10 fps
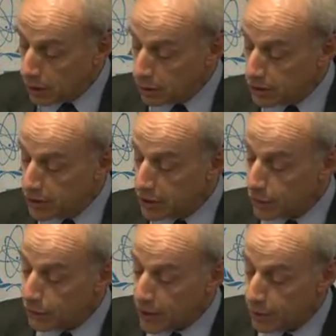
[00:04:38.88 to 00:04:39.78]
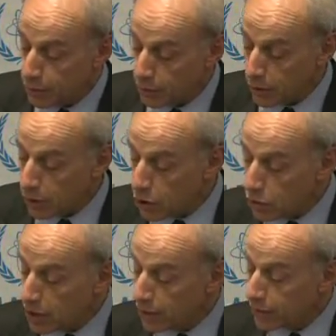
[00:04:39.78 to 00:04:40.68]
on 6th of April,
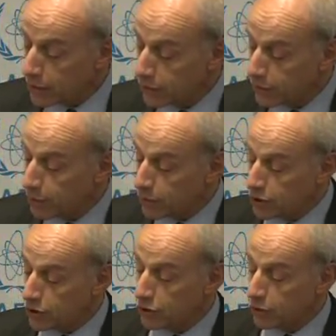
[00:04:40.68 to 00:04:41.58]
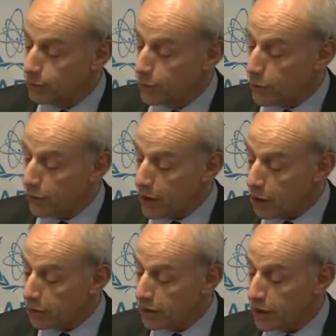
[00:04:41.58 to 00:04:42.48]
low levels of deposition of both
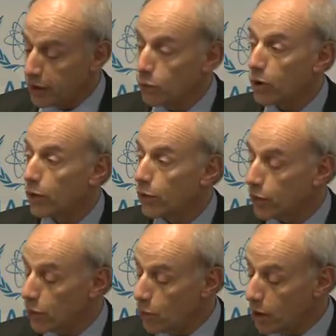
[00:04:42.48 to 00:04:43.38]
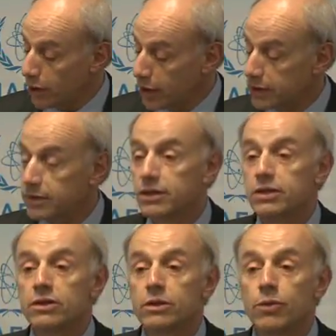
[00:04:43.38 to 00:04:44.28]
iodine-131 and
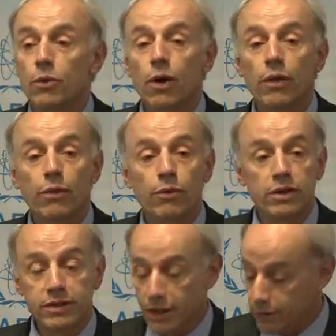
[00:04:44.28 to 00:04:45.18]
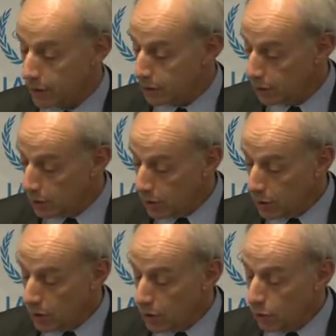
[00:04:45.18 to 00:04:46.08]
cesium-137
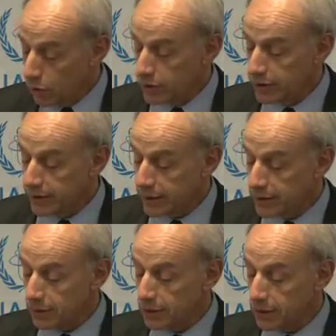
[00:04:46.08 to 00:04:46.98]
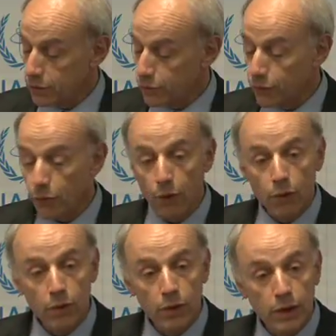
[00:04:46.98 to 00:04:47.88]
were detected in
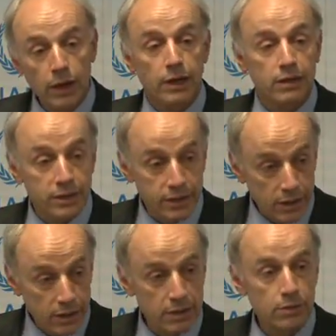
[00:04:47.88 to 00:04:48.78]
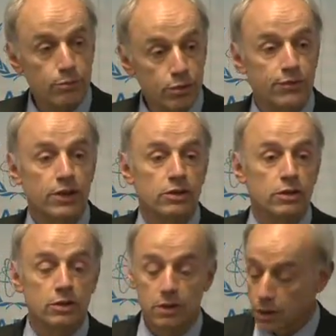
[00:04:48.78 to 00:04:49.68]
4 and 6
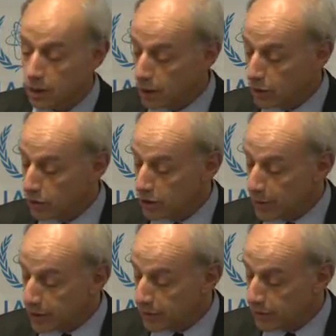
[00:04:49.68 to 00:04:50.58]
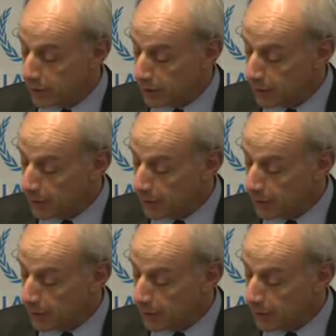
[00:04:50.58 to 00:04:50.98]
prefectures, respectively.